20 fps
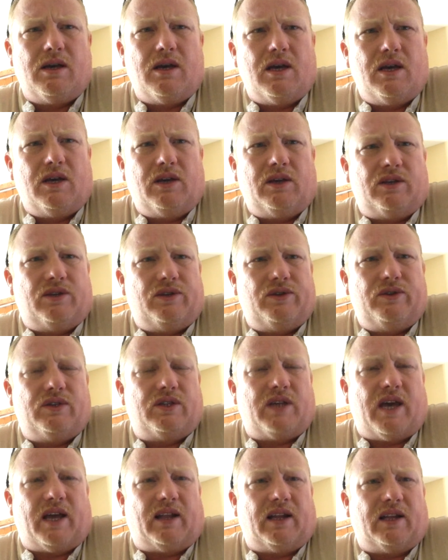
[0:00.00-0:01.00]
because you can
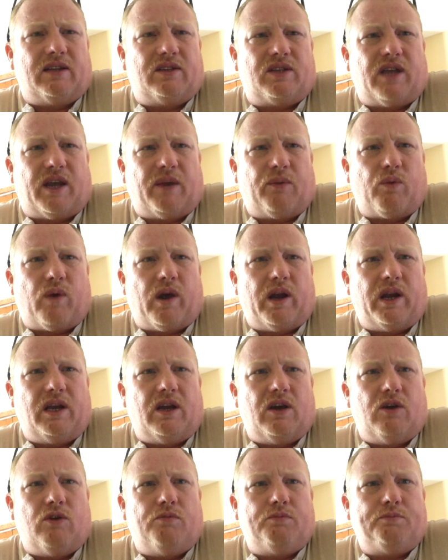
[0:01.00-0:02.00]
take that same
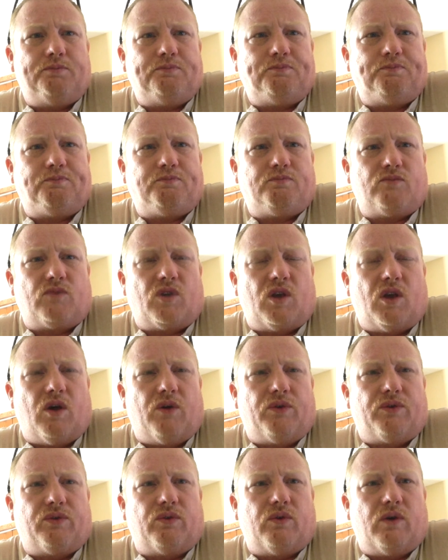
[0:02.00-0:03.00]
radio and go
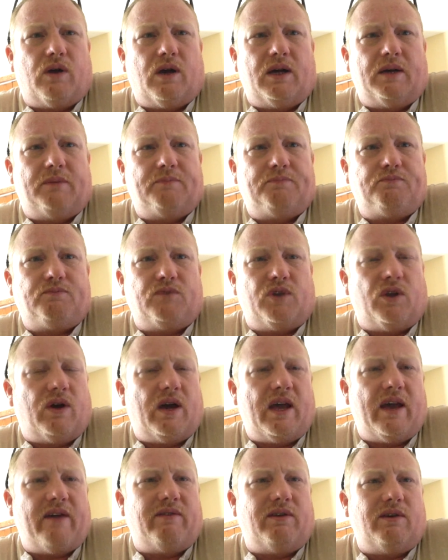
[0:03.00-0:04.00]
through a
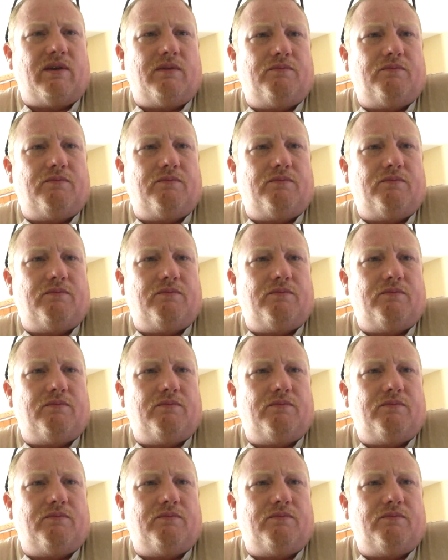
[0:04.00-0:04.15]
heavy